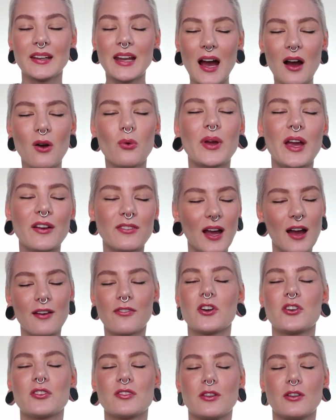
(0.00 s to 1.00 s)
Now we have
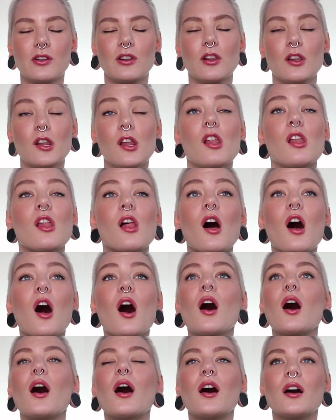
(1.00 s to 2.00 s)
covered the
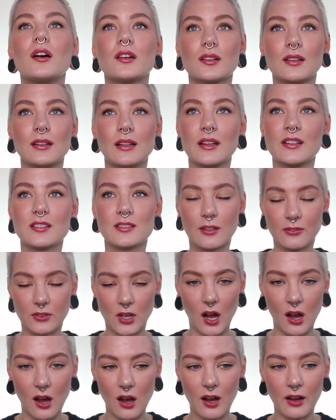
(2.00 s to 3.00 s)
long list of
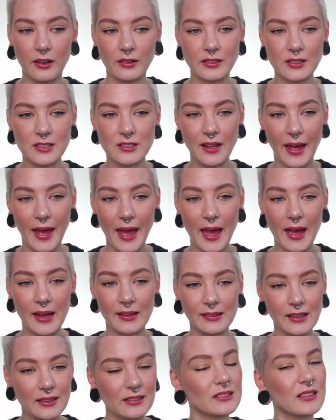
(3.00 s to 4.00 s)
cons,
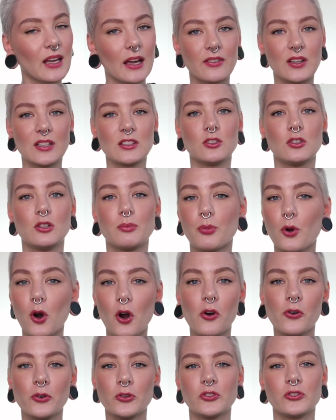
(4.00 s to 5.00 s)
and let's dive into the
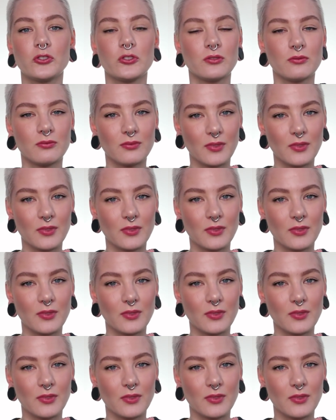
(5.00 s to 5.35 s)
pros